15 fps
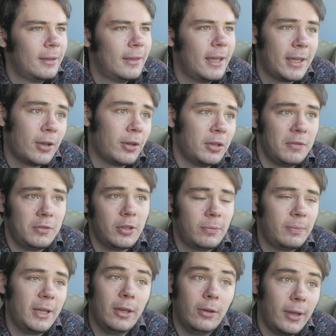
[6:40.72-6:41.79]
they couldn't have
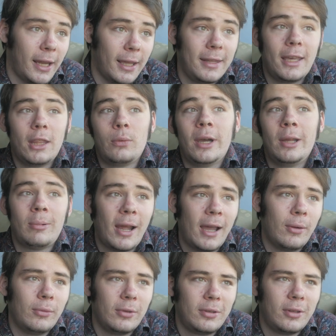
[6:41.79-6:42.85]
just been doing it the other way
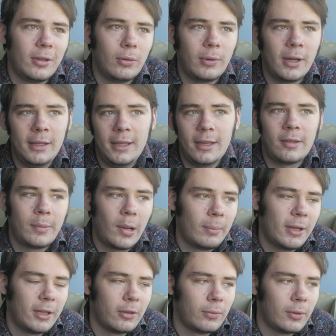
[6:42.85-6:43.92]
round to the way the
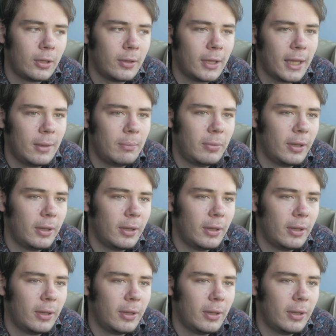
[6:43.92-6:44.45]
experimenters were doing it,